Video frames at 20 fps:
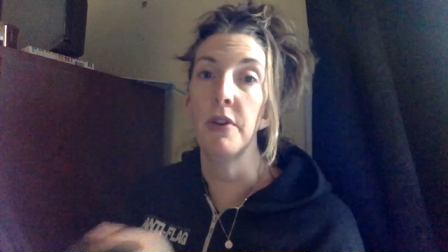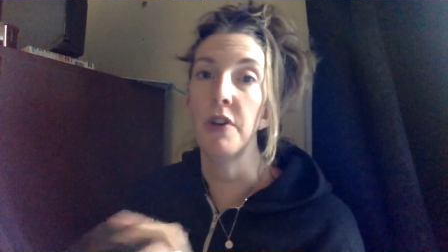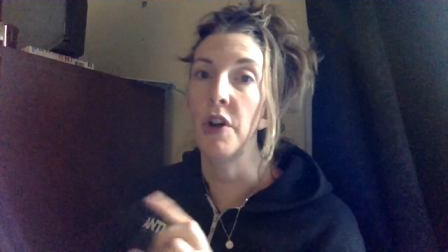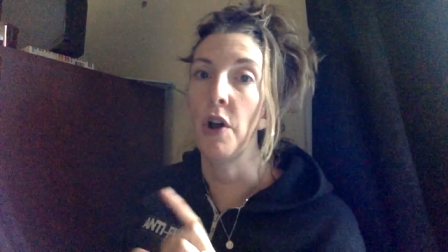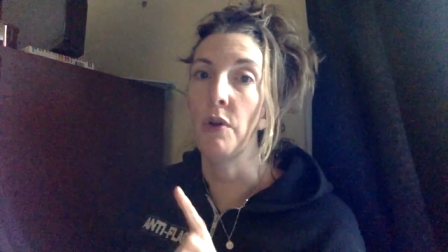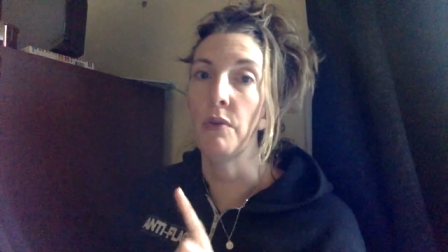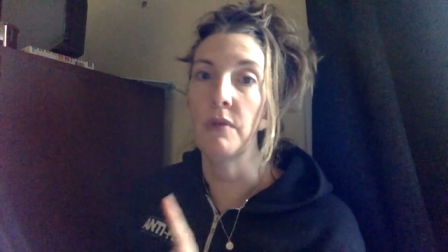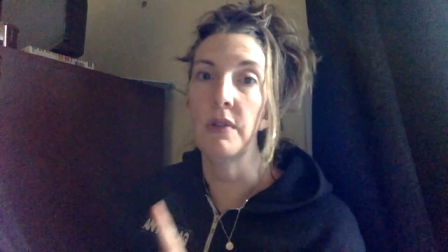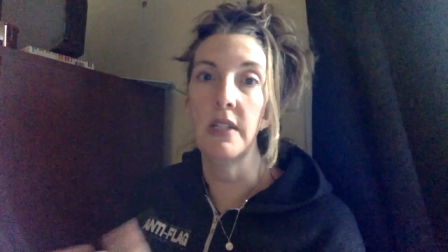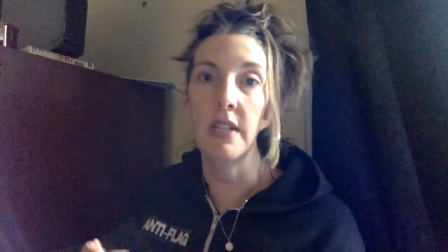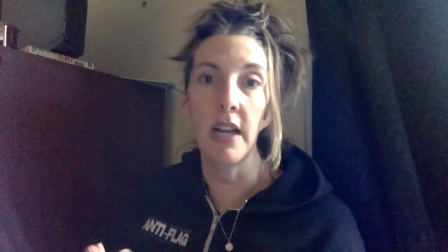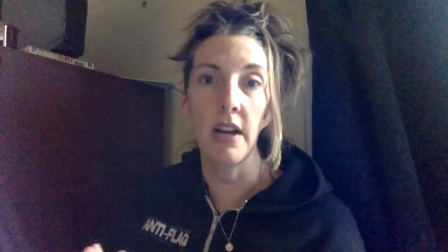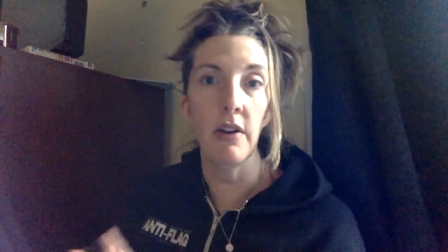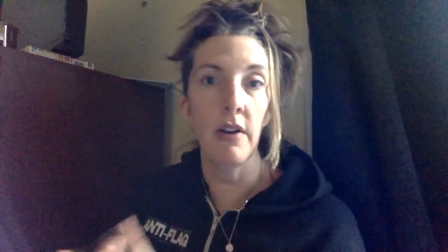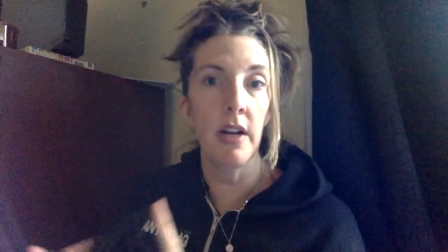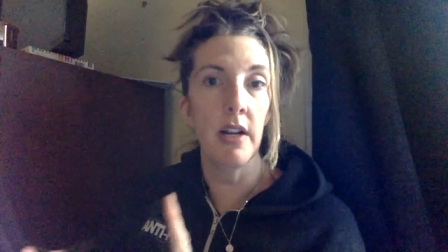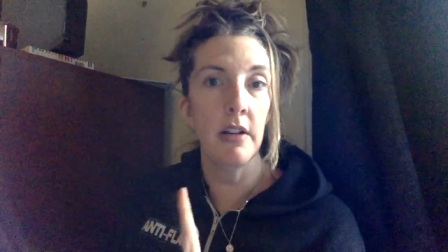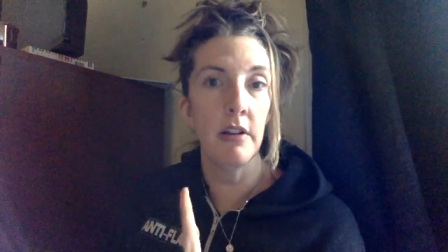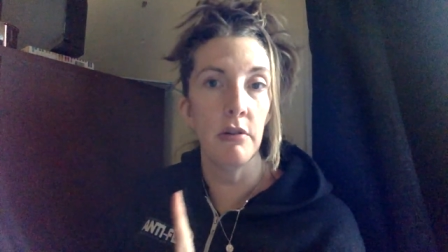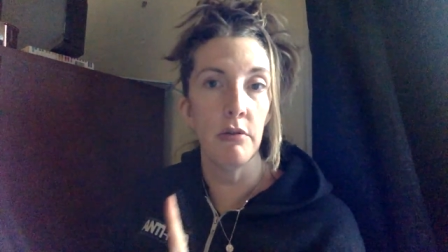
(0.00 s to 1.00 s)
No
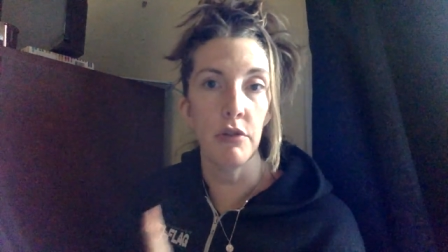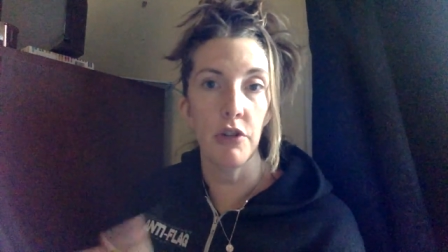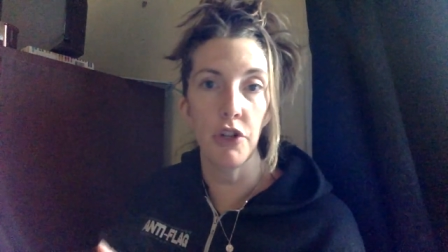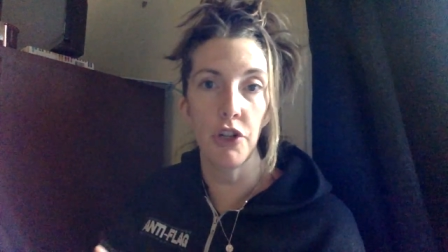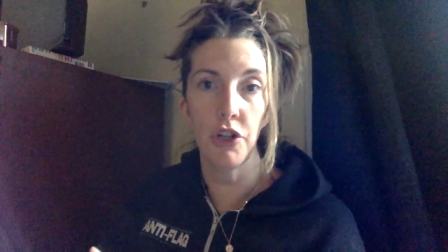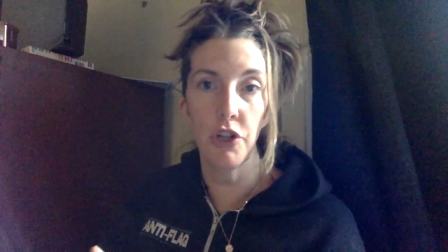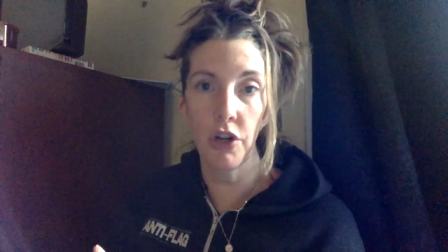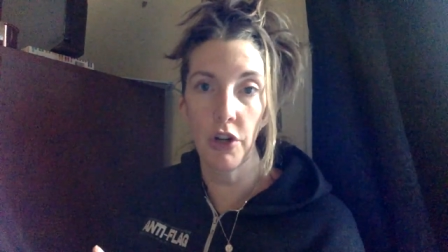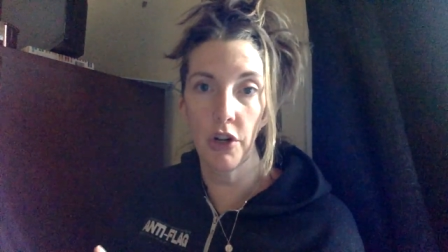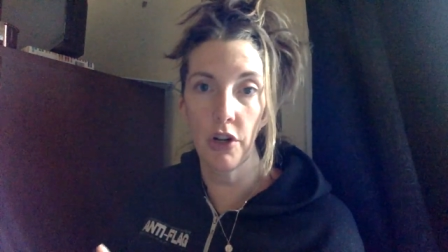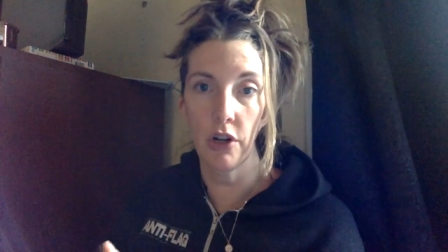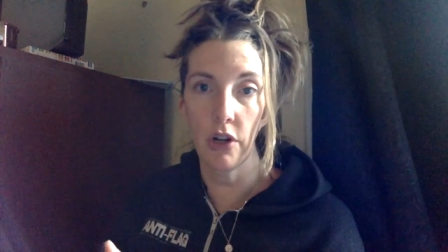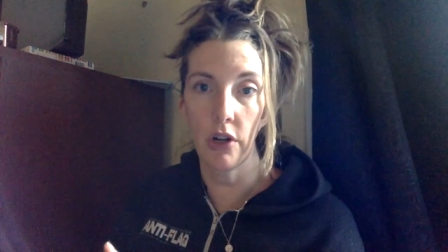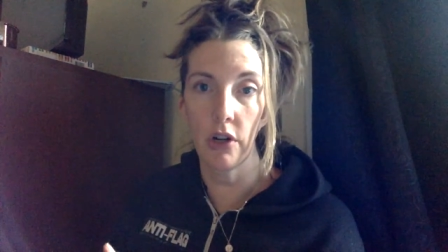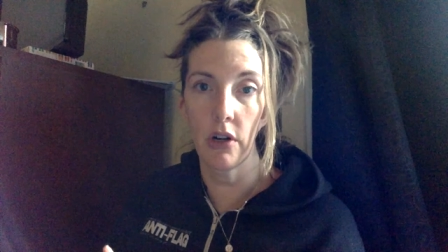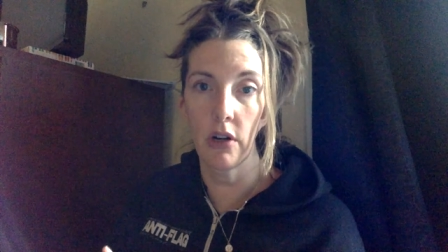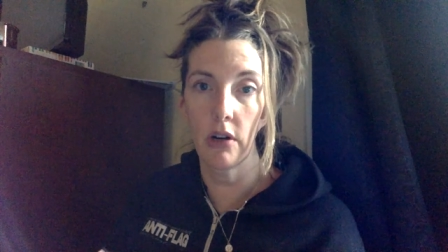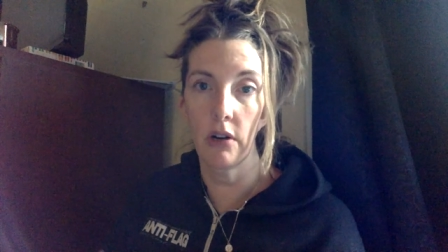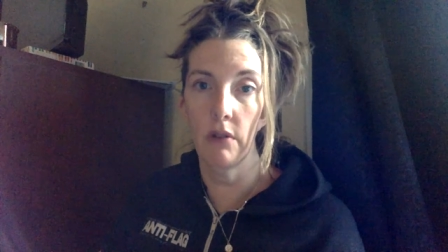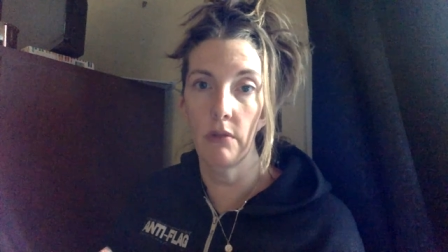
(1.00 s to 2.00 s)
dairy, no
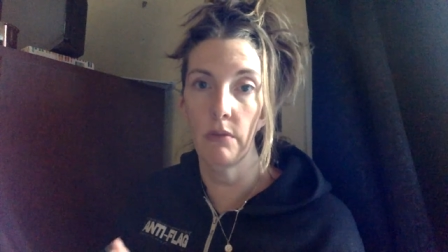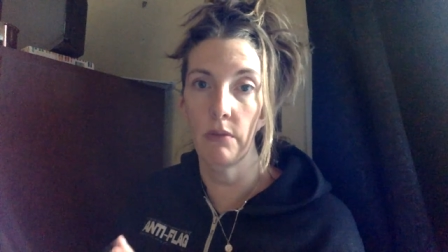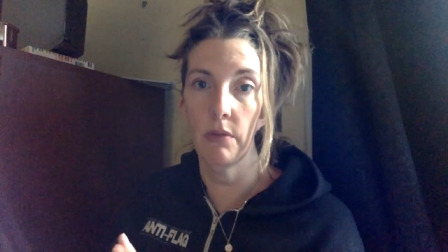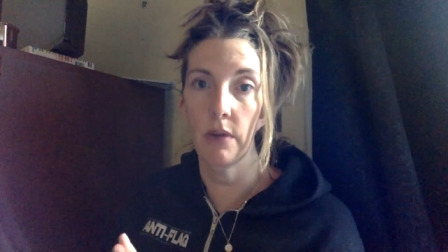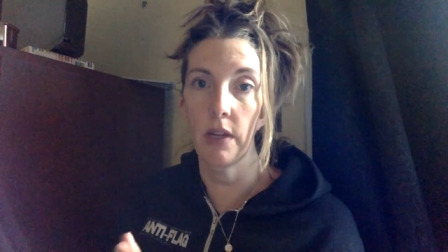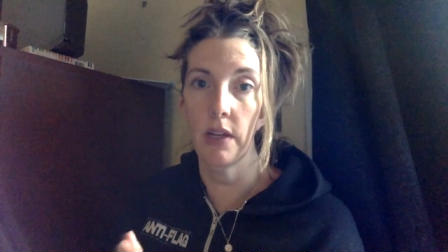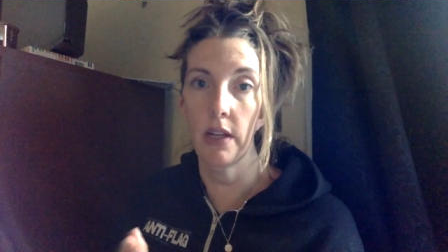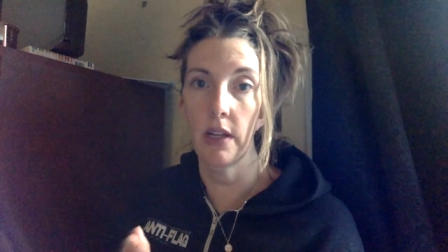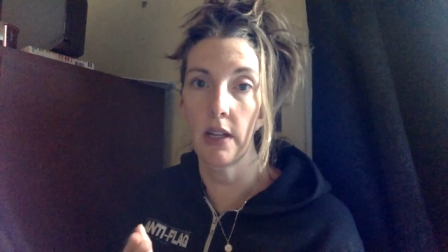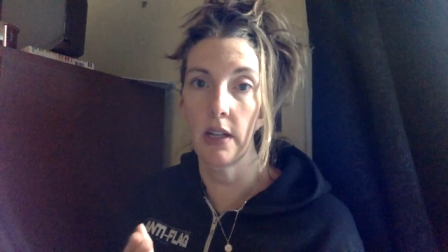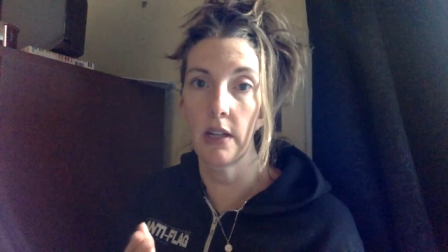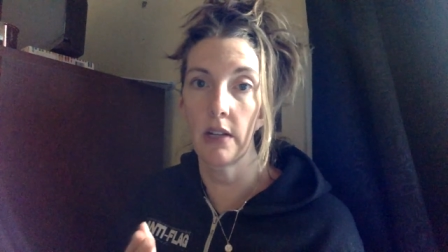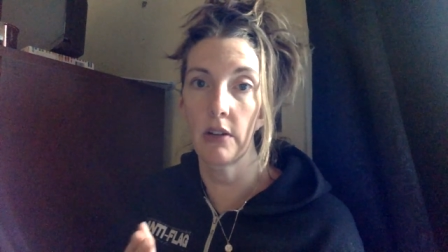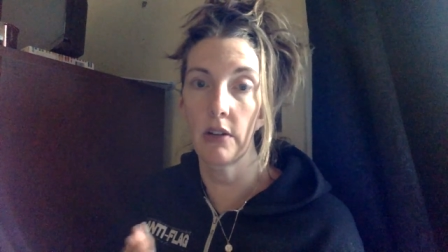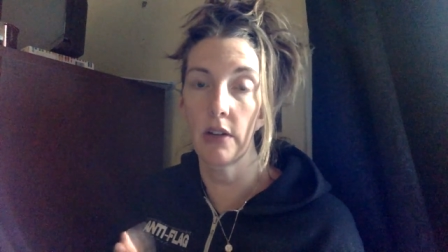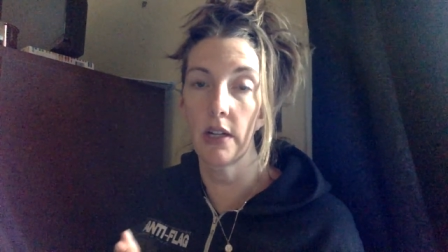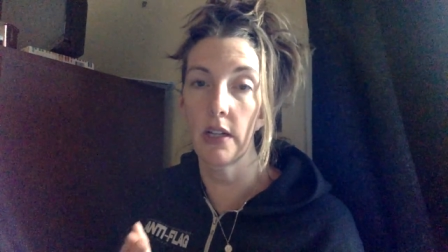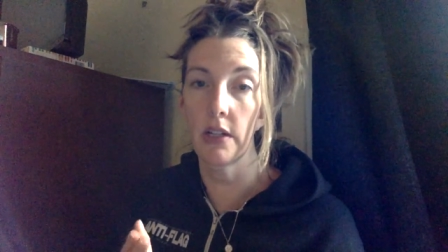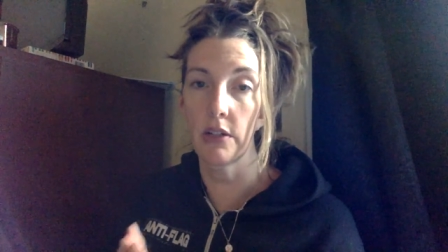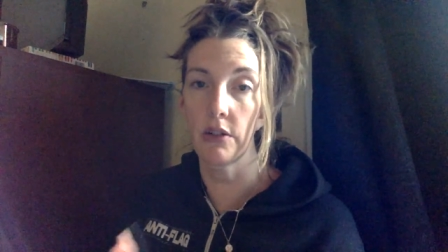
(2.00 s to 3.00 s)
sugar when
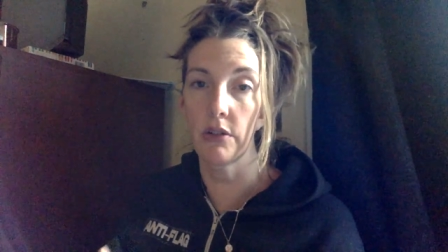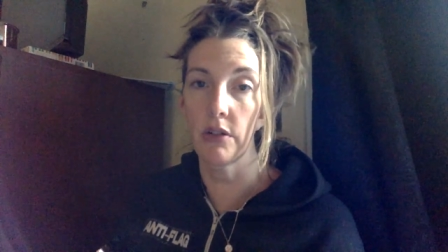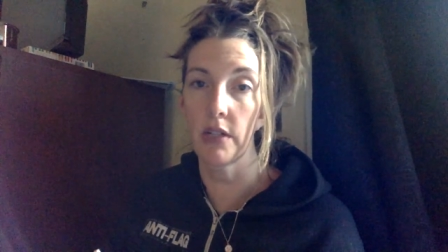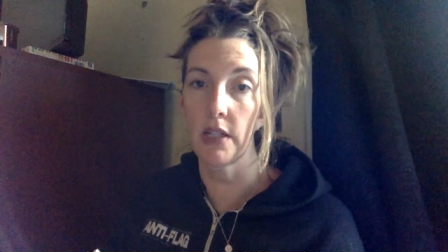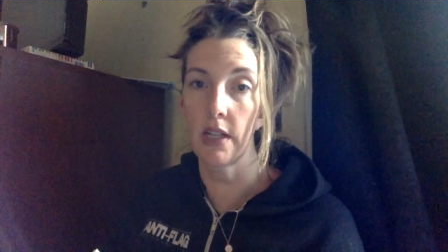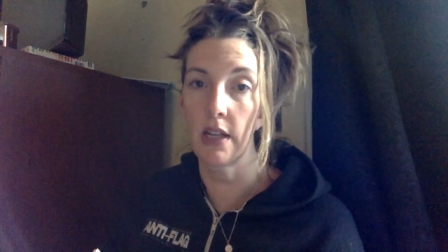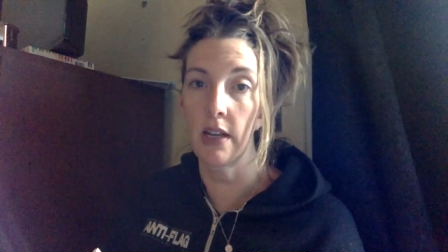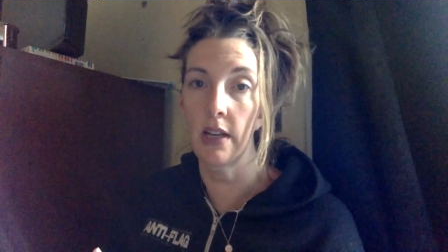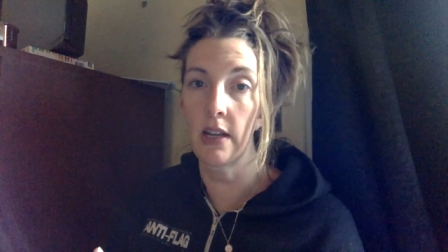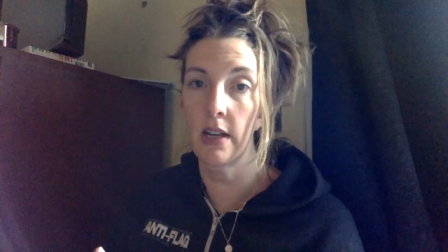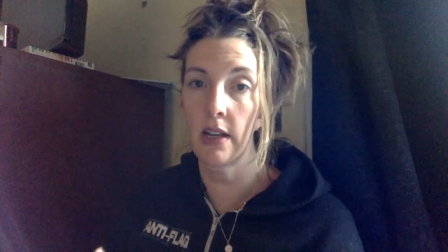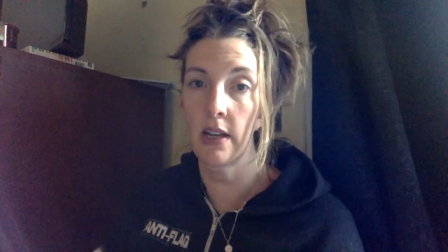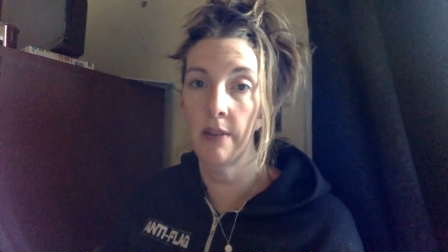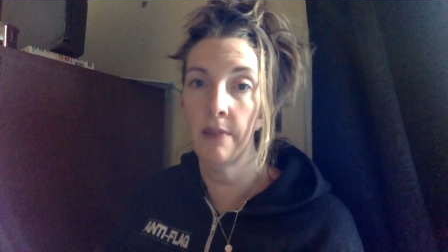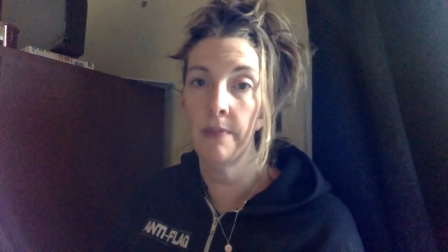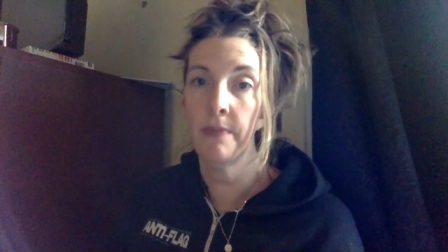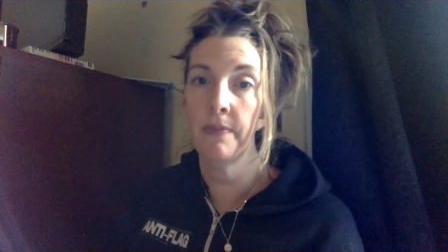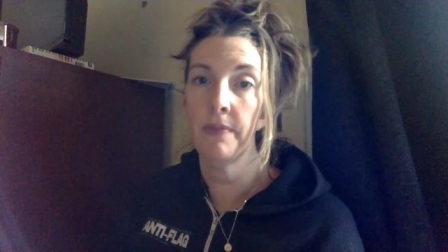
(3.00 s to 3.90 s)
your kids are sick.